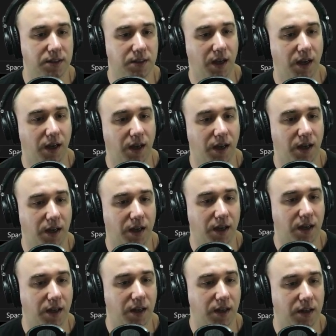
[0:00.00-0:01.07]

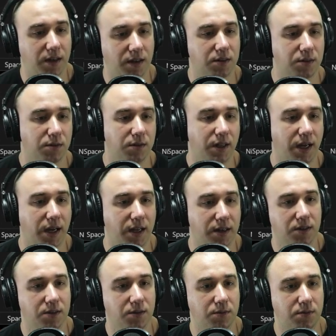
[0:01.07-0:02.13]
and through that,
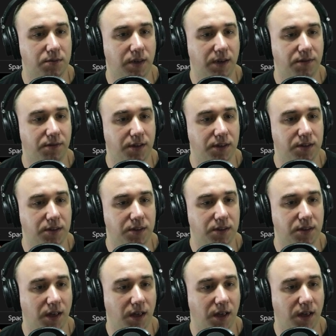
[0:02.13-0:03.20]
the
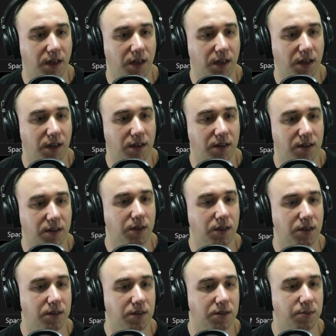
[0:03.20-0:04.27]
reference, and
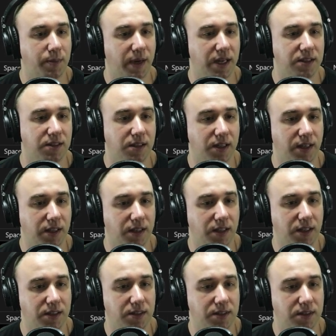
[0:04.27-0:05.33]
you can just pass it like
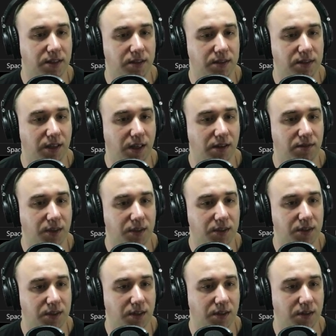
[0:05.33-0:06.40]
this, save.
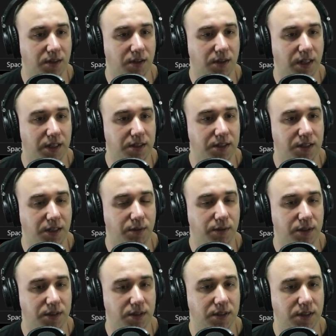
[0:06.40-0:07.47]
Still, let
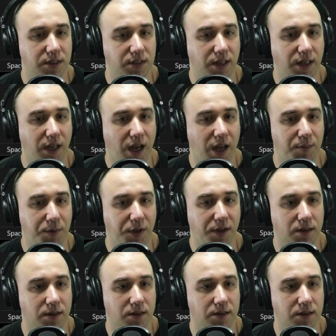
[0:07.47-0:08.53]
sequence is unhappy.
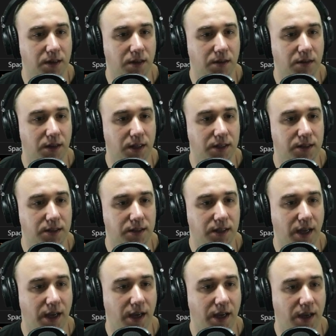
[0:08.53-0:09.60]
So let's
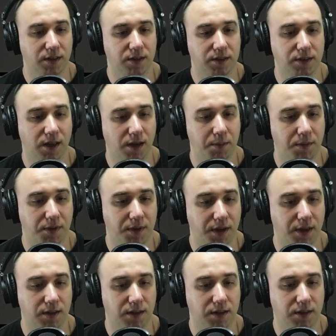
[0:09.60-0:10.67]
say
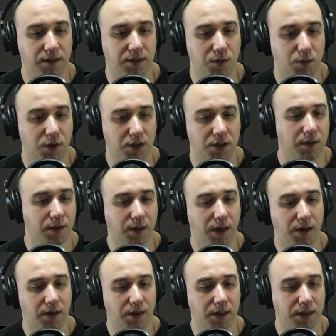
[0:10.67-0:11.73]
something didn't work. The
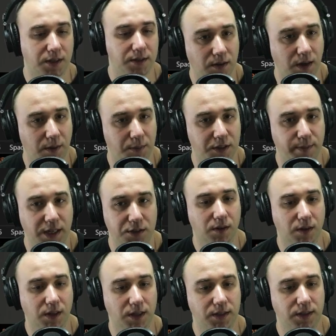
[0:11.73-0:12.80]
error is a mismatch.
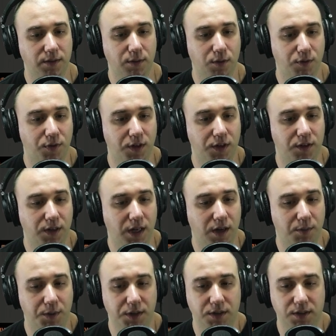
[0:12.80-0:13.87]
Let's see if we'll figure it
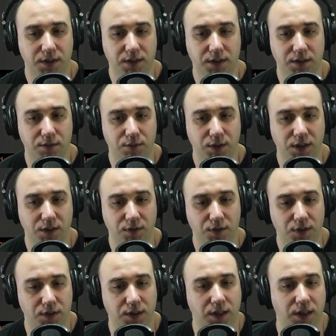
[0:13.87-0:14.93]
out, because this is really
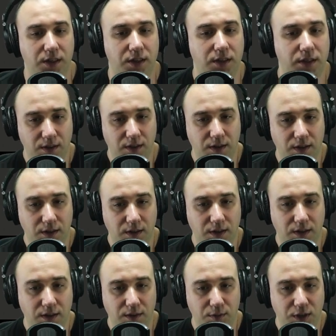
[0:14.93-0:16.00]
confusing error.
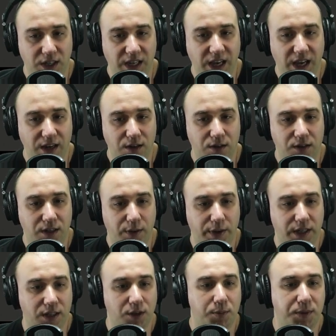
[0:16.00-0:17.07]
And we cannot
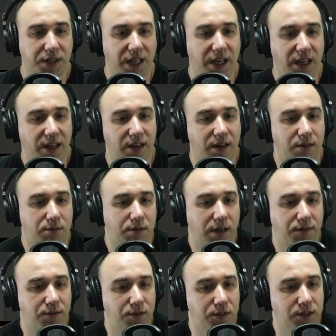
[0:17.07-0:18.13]
directly obtain a
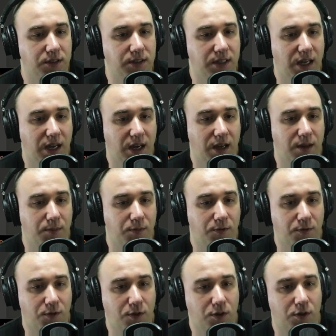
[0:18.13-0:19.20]
reference type
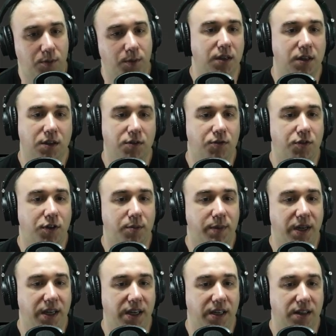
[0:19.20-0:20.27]
form from
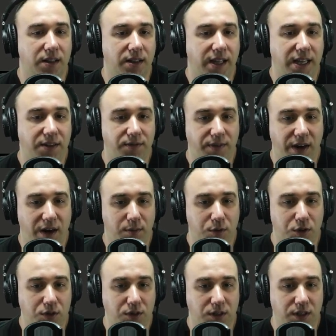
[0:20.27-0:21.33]
a let
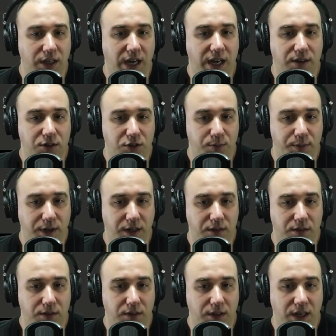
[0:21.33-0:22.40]
variable using the address
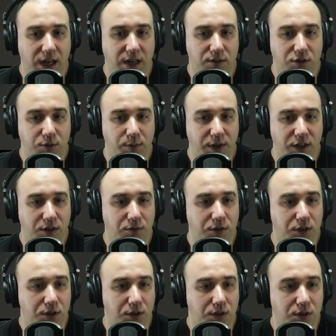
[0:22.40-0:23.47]
operator. The address operator
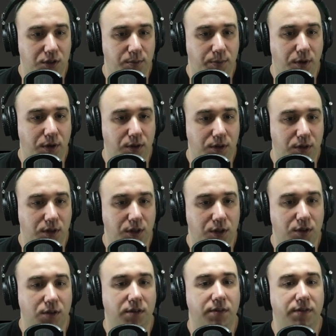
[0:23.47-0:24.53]
returns pointer
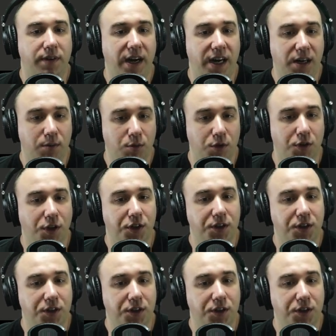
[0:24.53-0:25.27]
to the variable, not